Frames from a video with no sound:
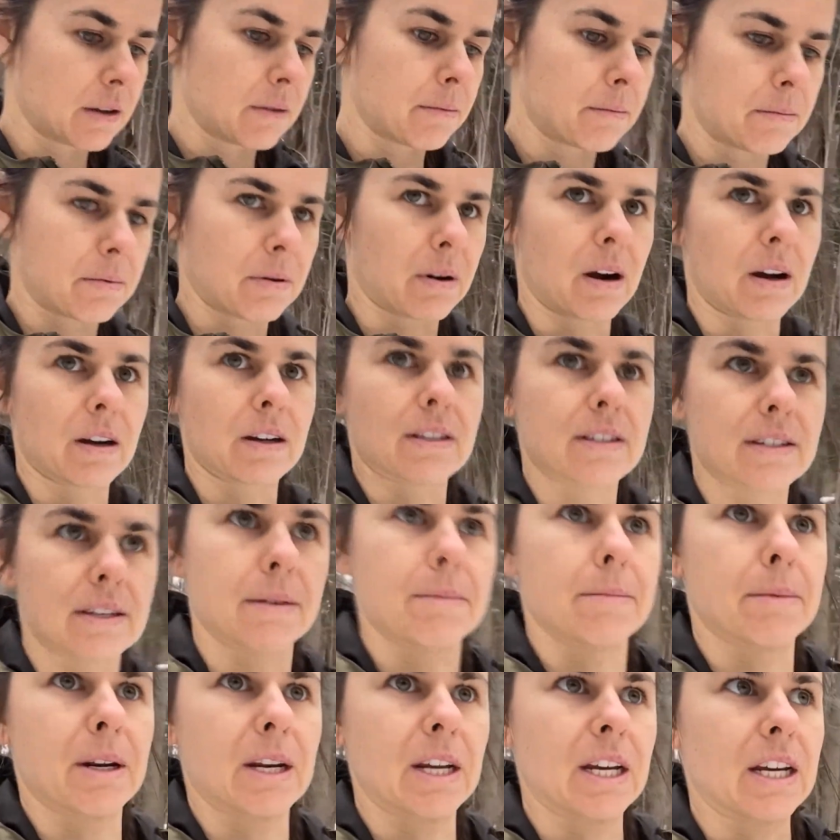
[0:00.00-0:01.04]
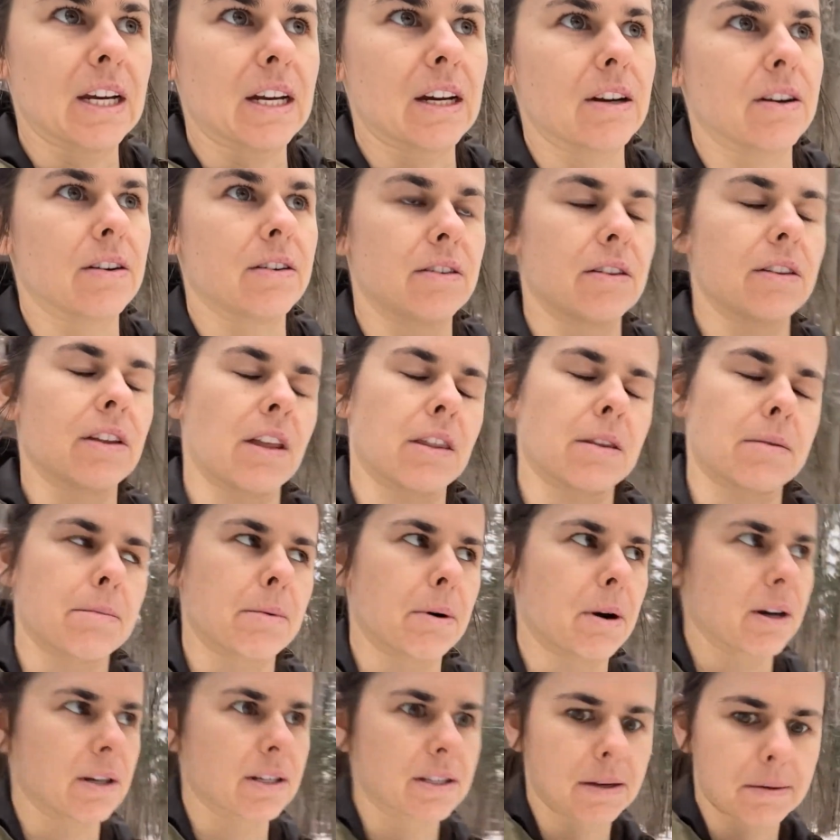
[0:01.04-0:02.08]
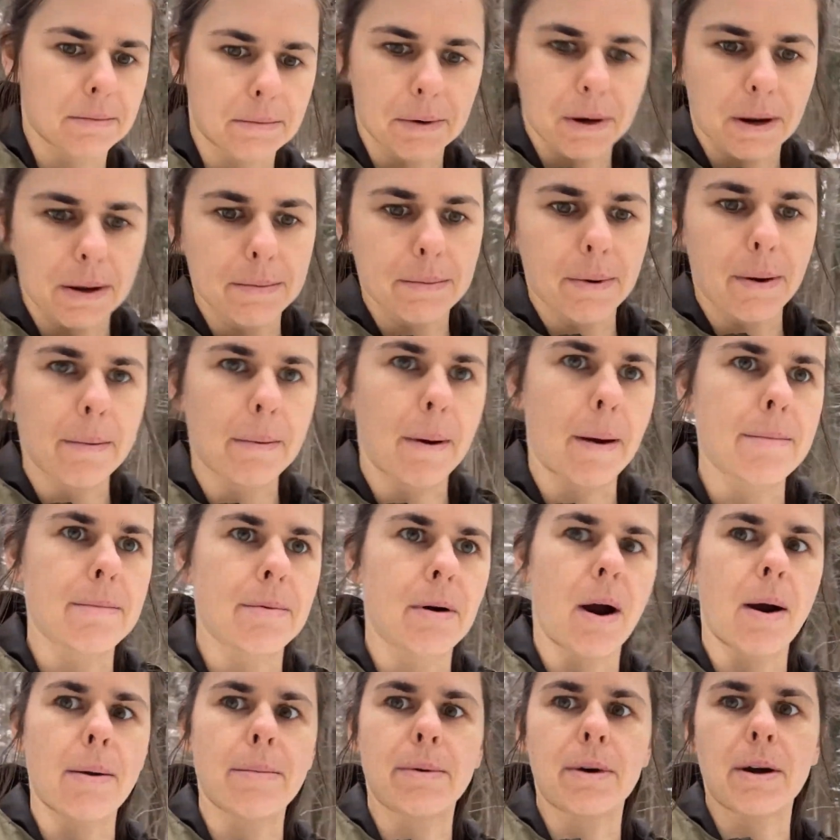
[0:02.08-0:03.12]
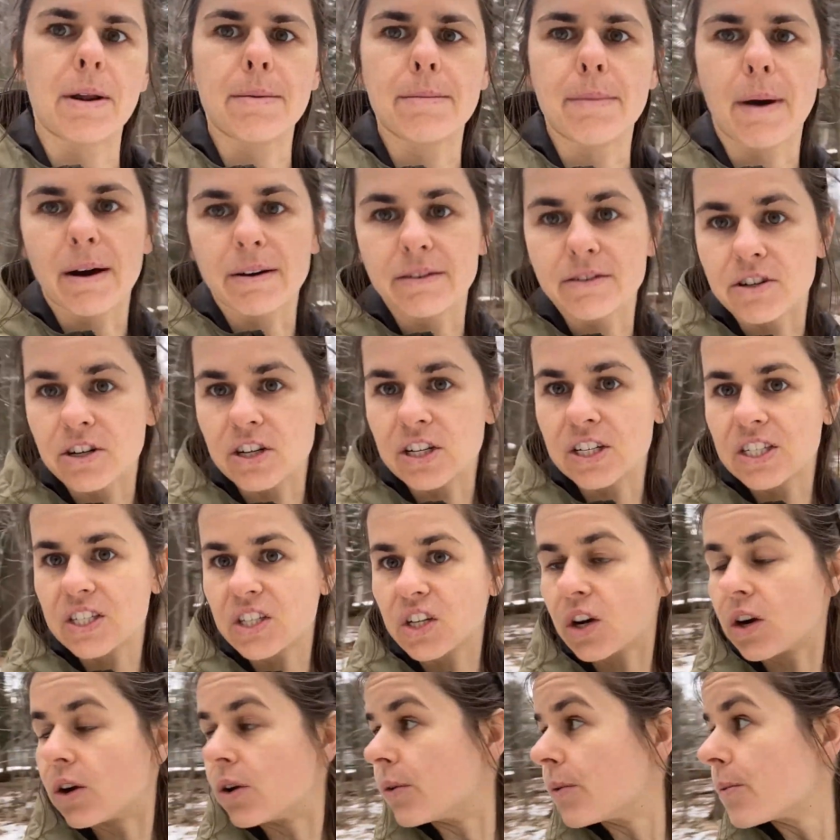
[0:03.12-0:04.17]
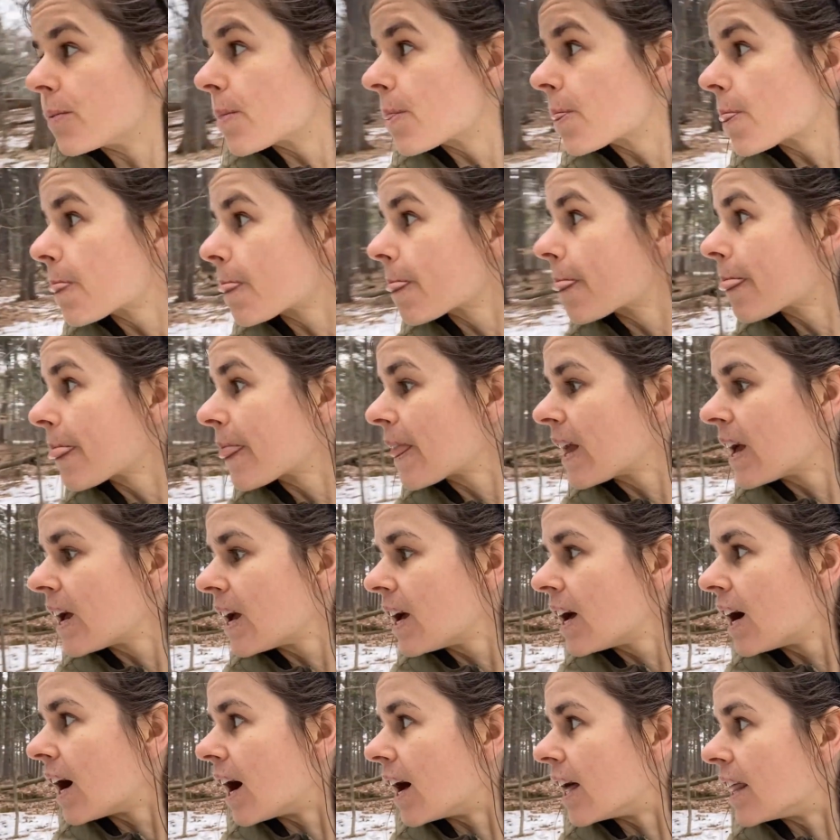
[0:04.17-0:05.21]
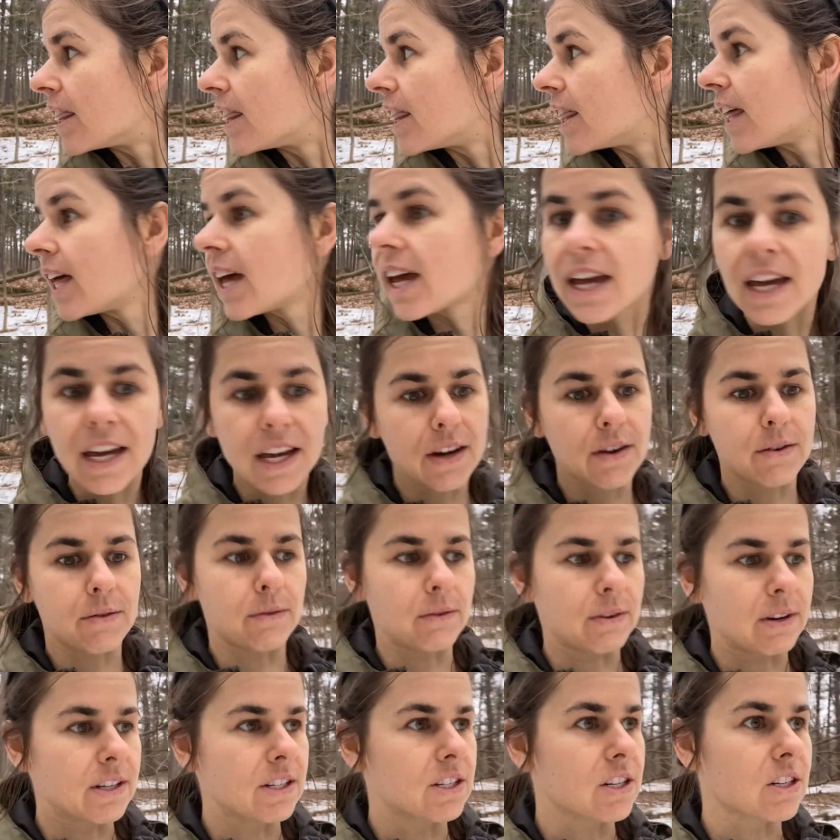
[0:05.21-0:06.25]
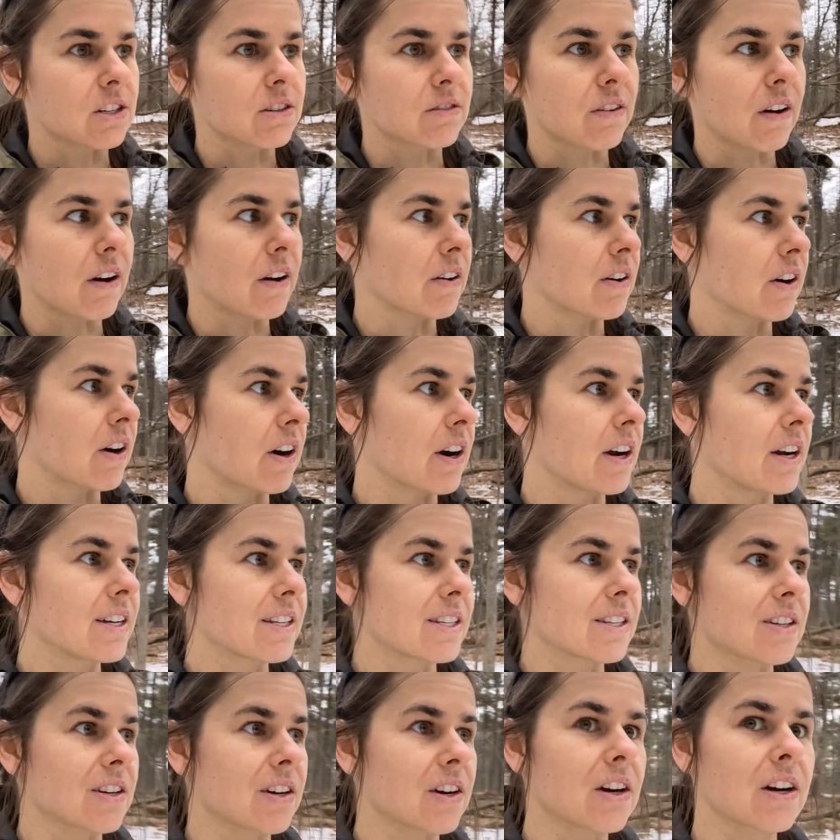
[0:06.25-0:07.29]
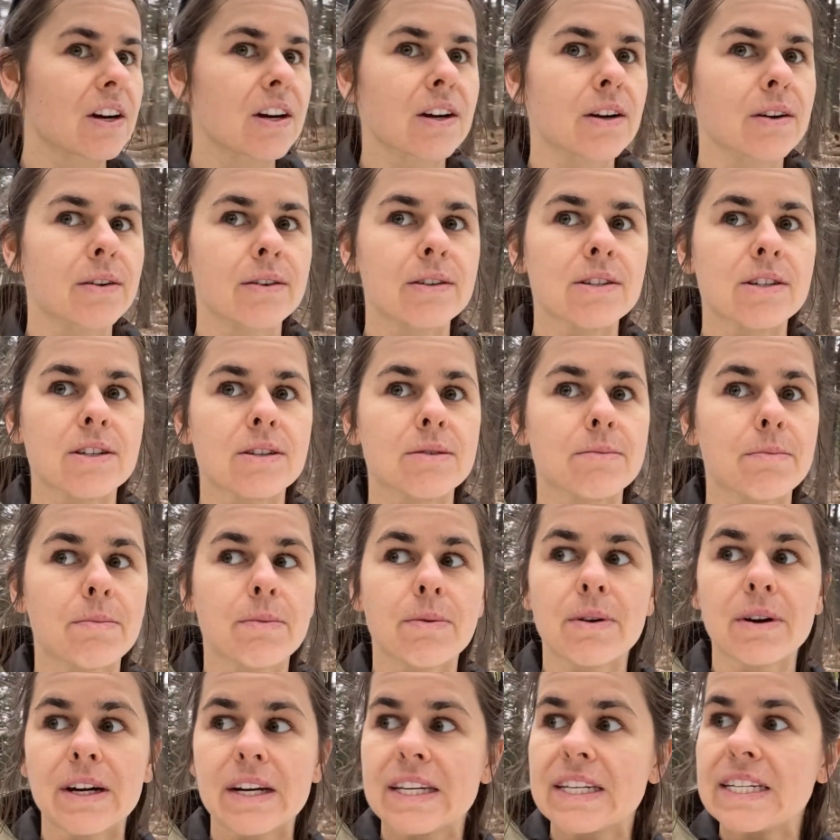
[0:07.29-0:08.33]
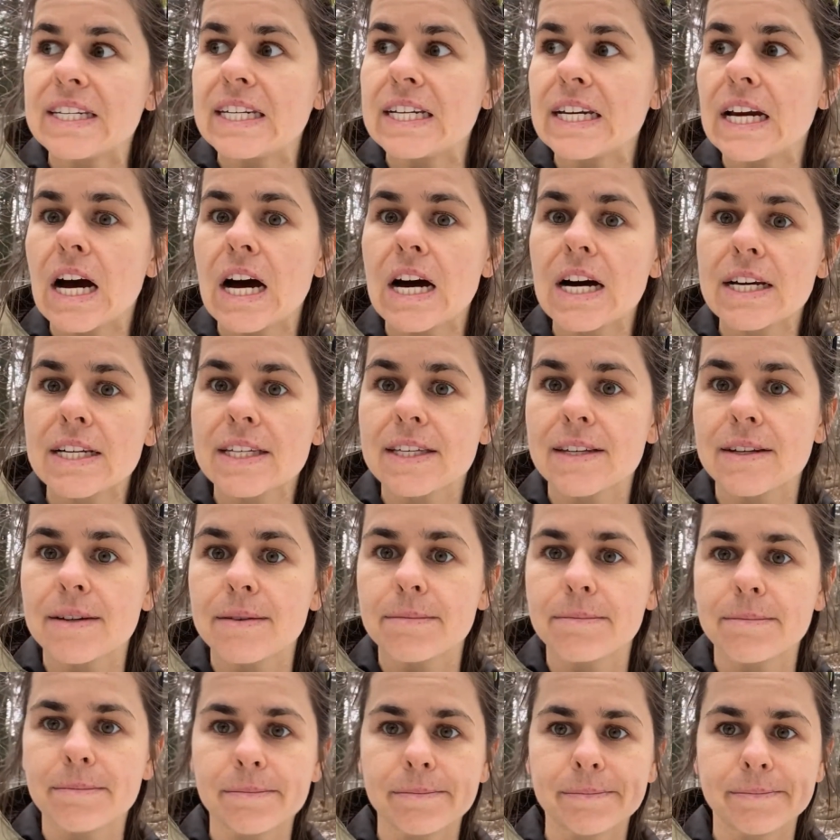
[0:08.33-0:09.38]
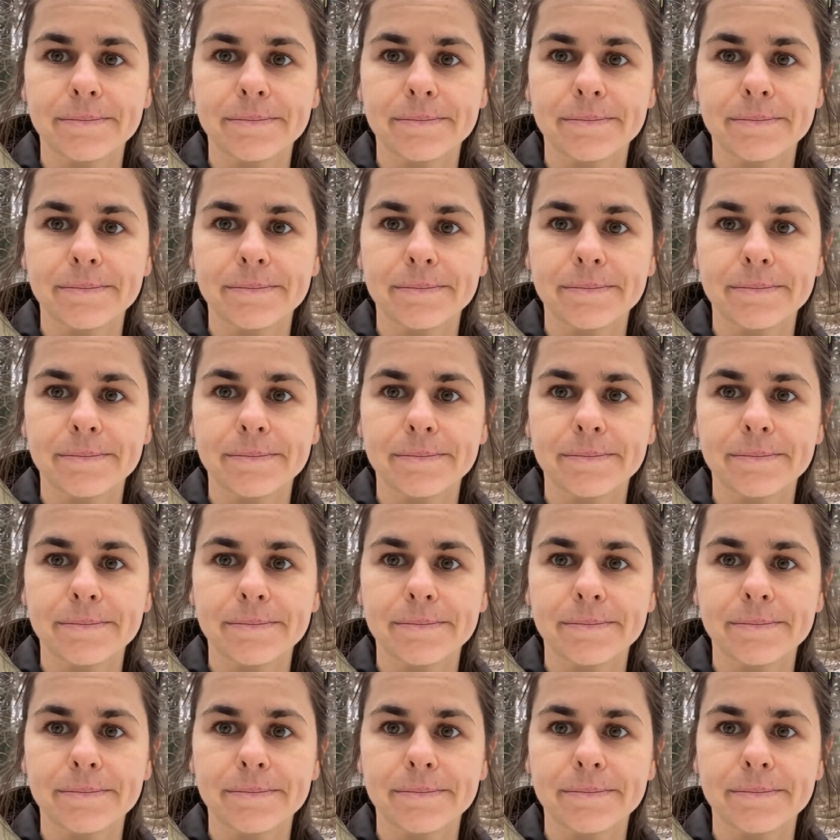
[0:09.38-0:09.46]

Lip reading: proximity, or not the proximity, but my property boundaries. So I think we just found our answer, which is pretty awesome.